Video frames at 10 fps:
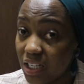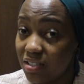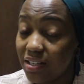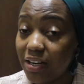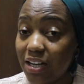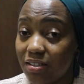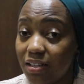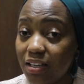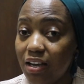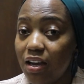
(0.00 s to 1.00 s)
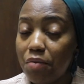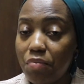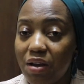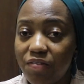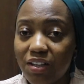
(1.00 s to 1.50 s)
Seriously,
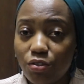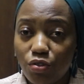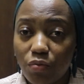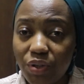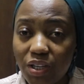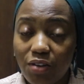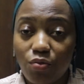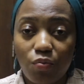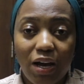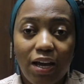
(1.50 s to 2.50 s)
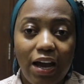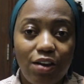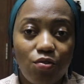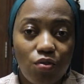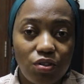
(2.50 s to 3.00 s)
my first job here in Dubai
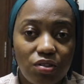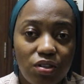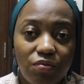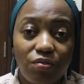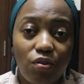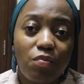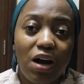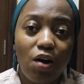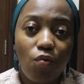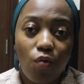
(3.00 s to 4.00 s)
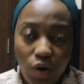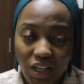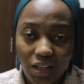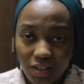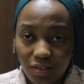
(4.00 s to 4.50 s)
I got from a
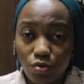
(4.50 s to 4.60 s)
walk-in.